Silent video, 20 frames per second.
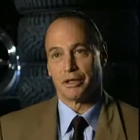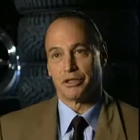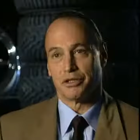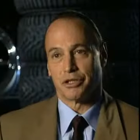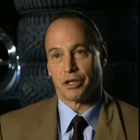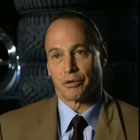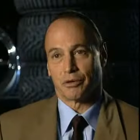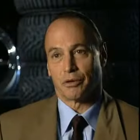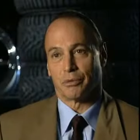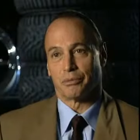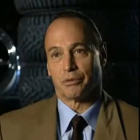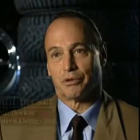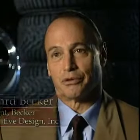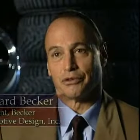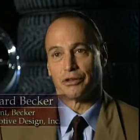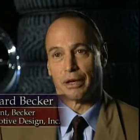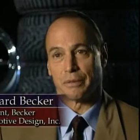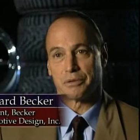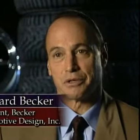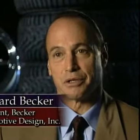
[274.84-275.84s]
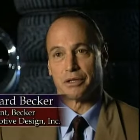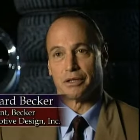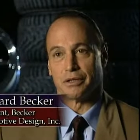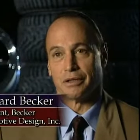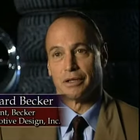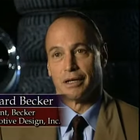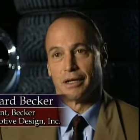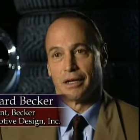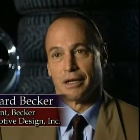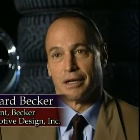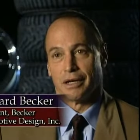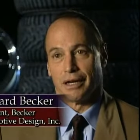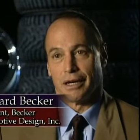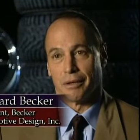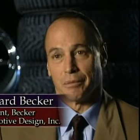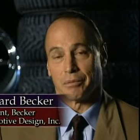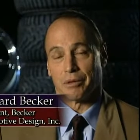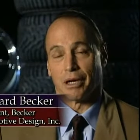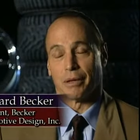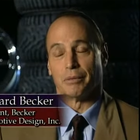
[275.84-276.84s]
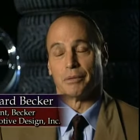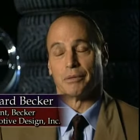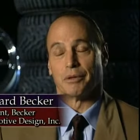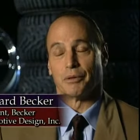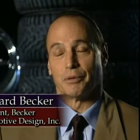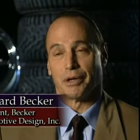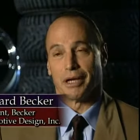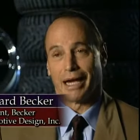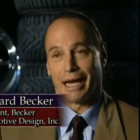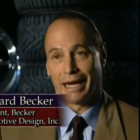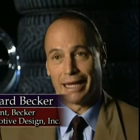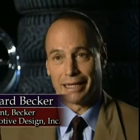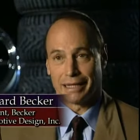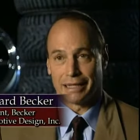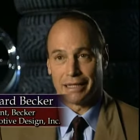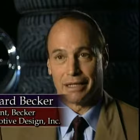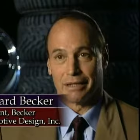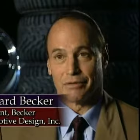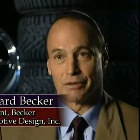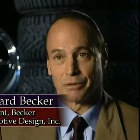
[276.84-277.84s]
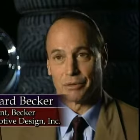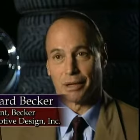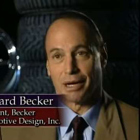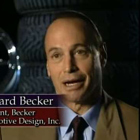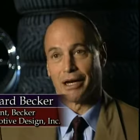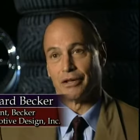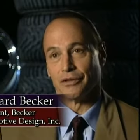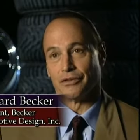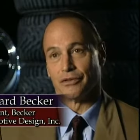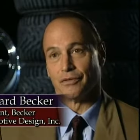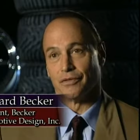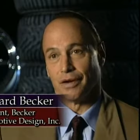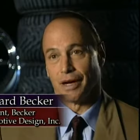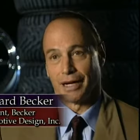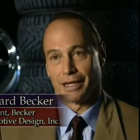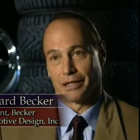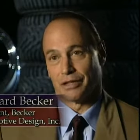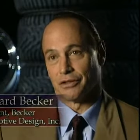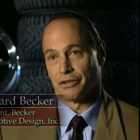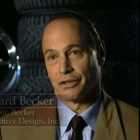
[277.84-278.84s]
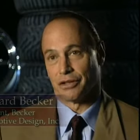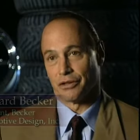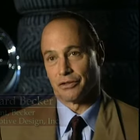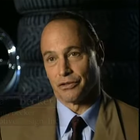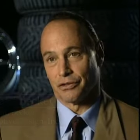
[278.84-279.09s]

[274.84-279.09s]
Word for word: a general perception and probably reality of a rise in violence in our